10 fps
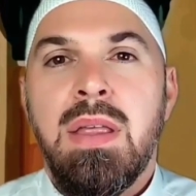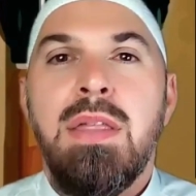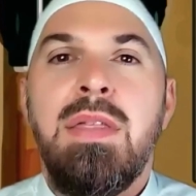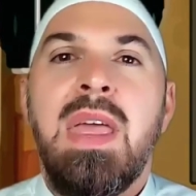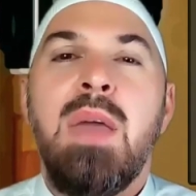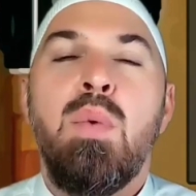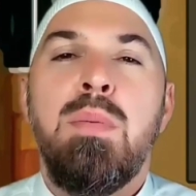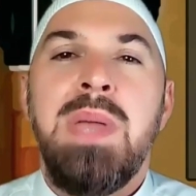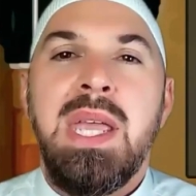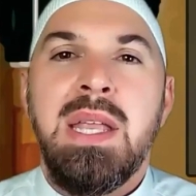they will
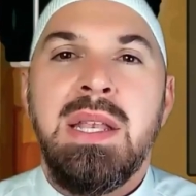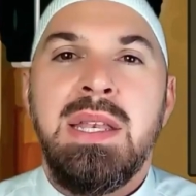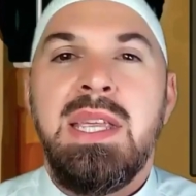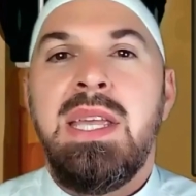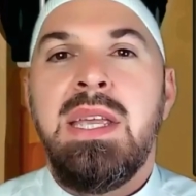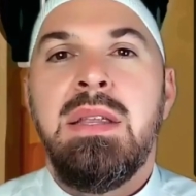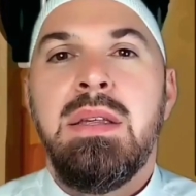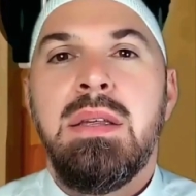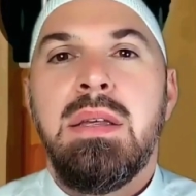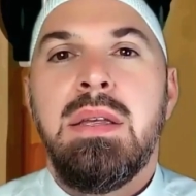be indeed
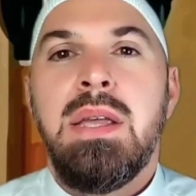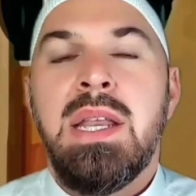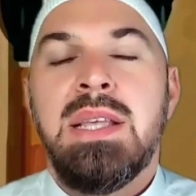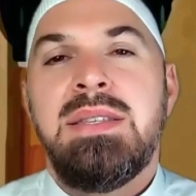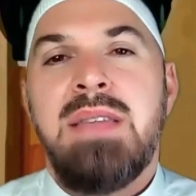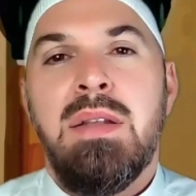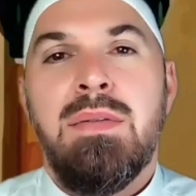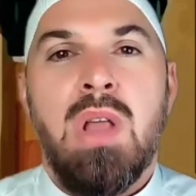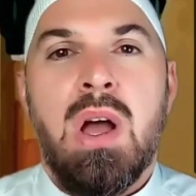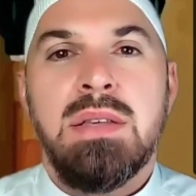in a state of
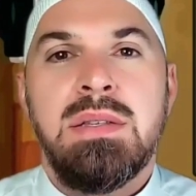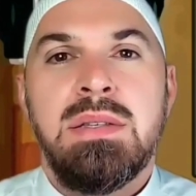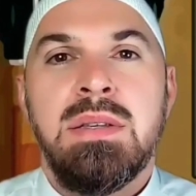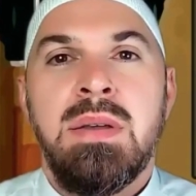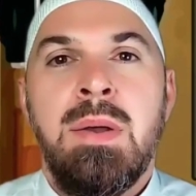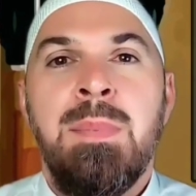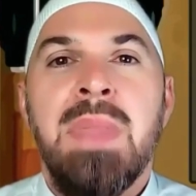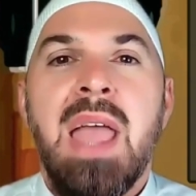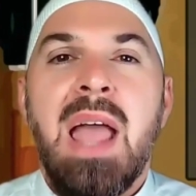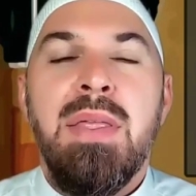loss.
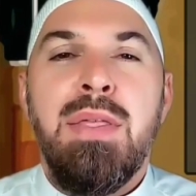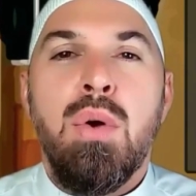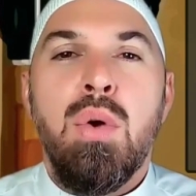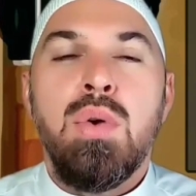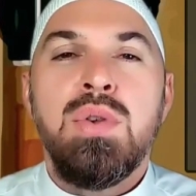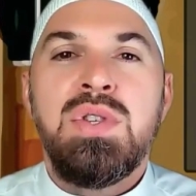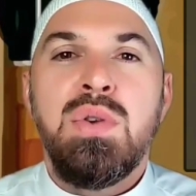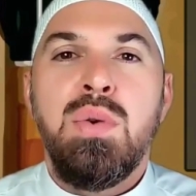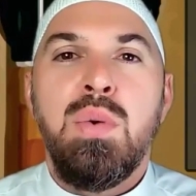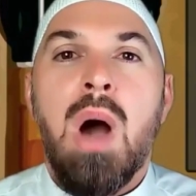And those
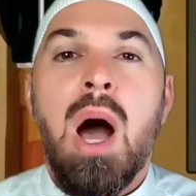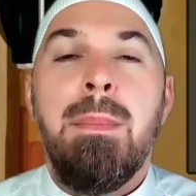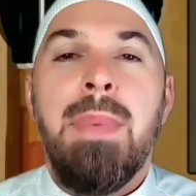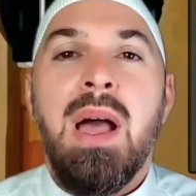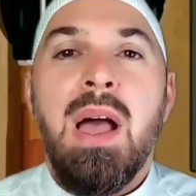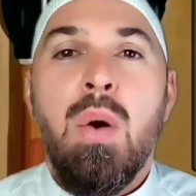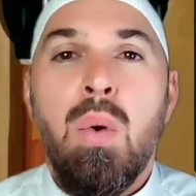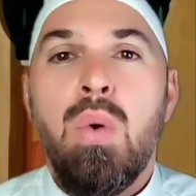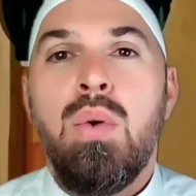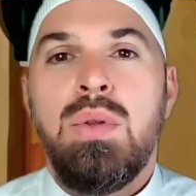who
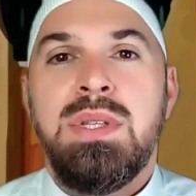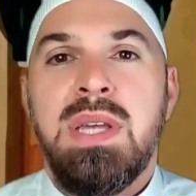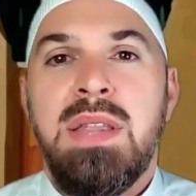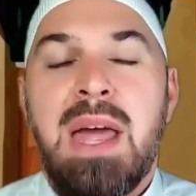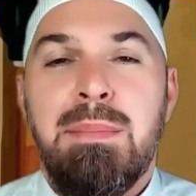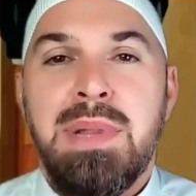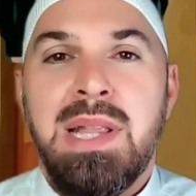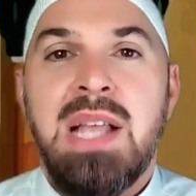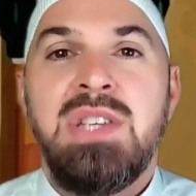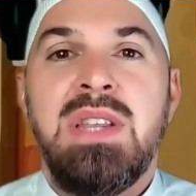uphold that
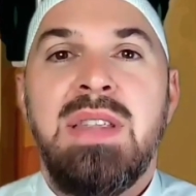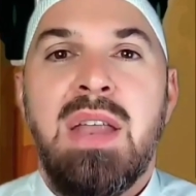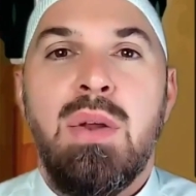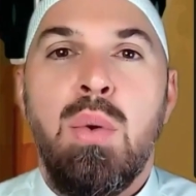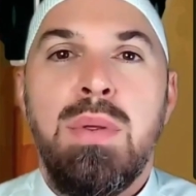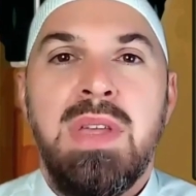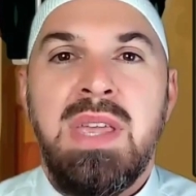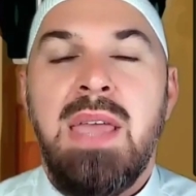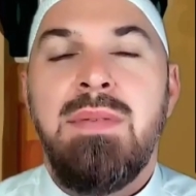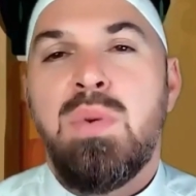pledge and that oath
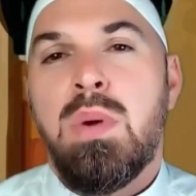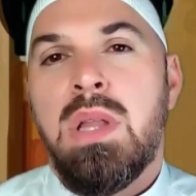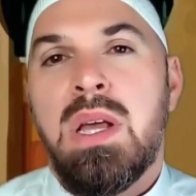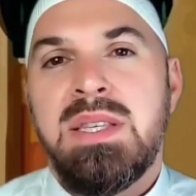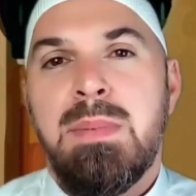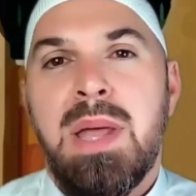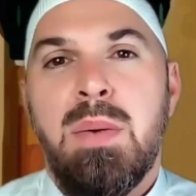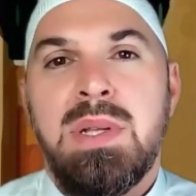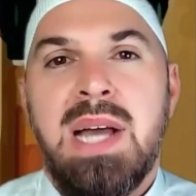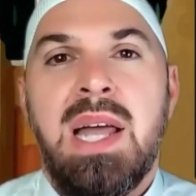gave to Allah subhanahu
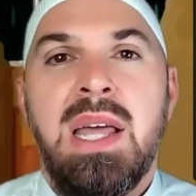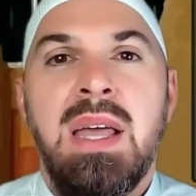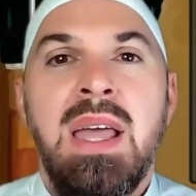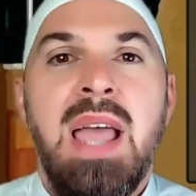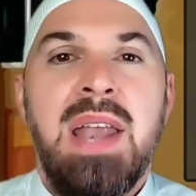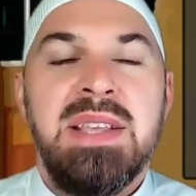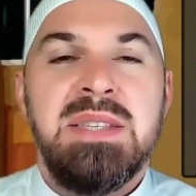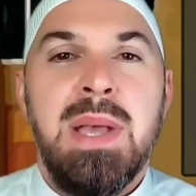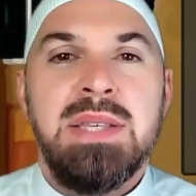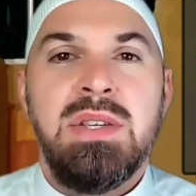wa ta'ala and His
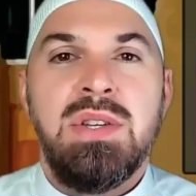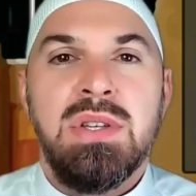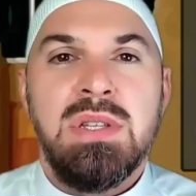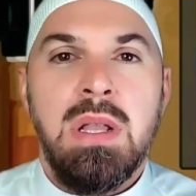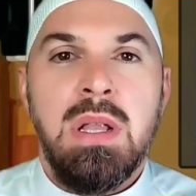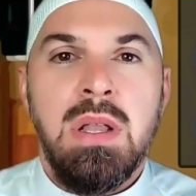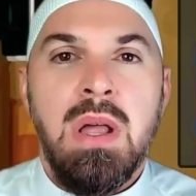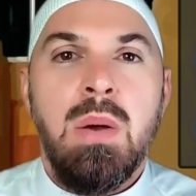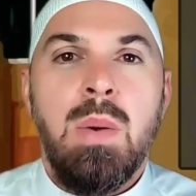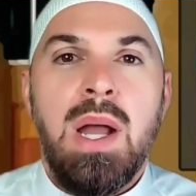Messenger
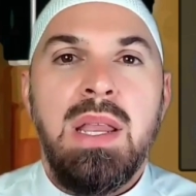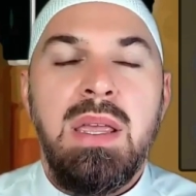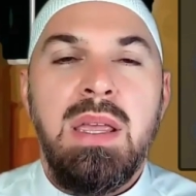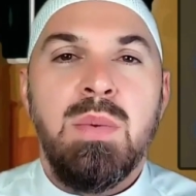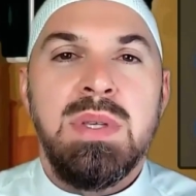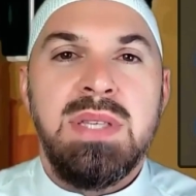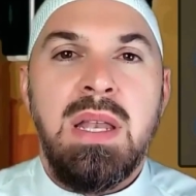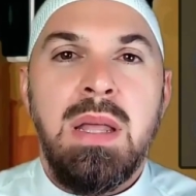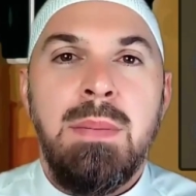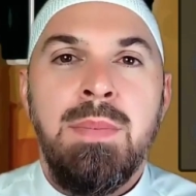sallallahu alaihi
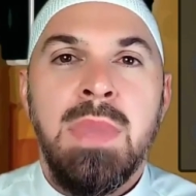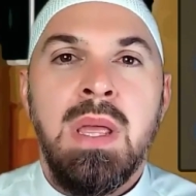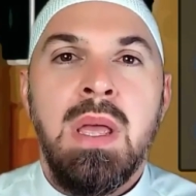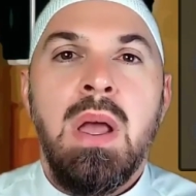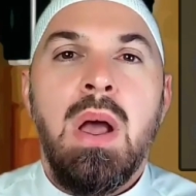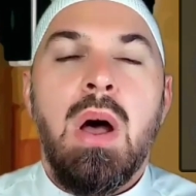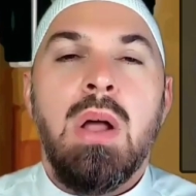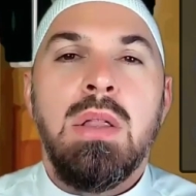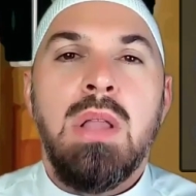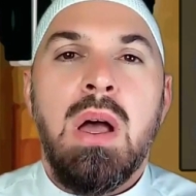wasallam,
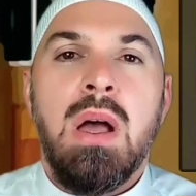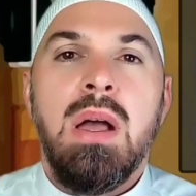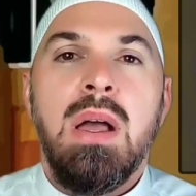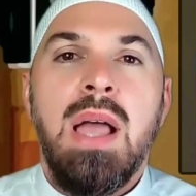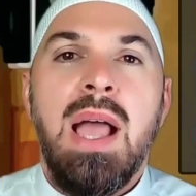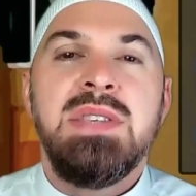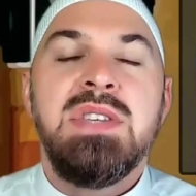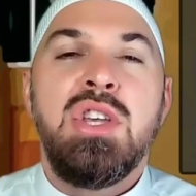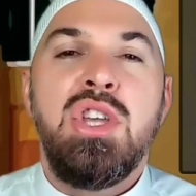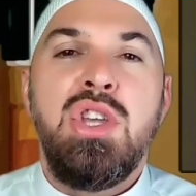Allah has
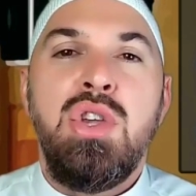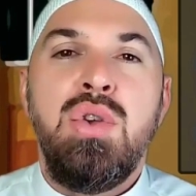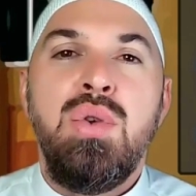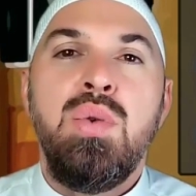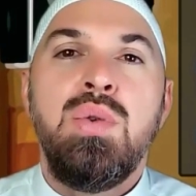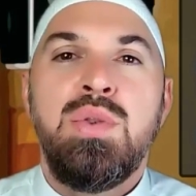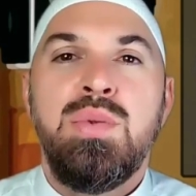a huge